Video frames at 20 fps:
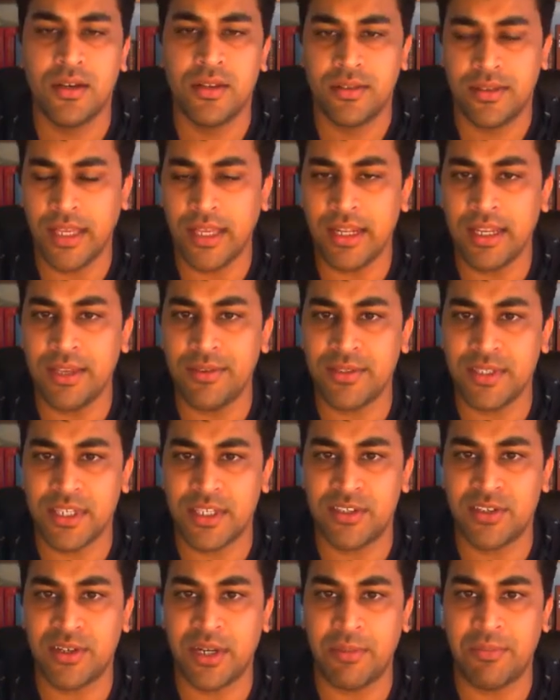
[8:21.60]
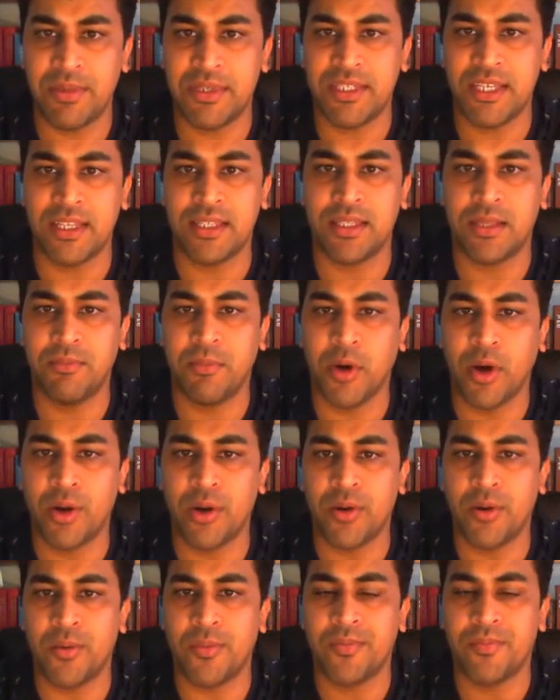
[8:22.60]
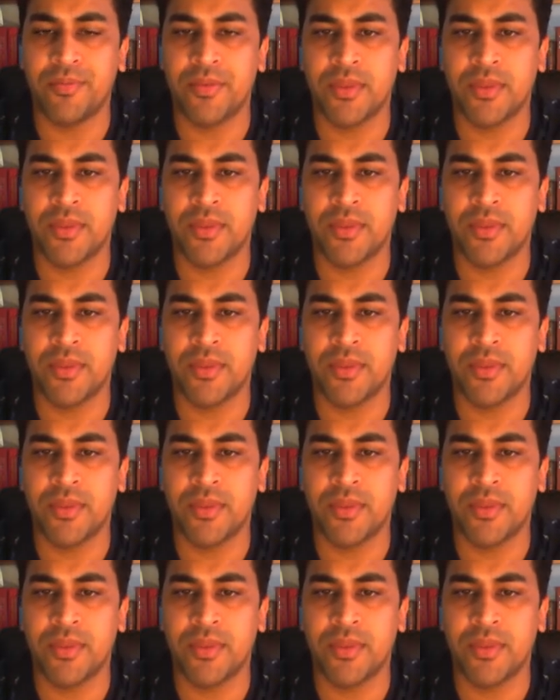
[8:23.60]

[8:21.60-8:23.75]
That leaves us to represent the borrow.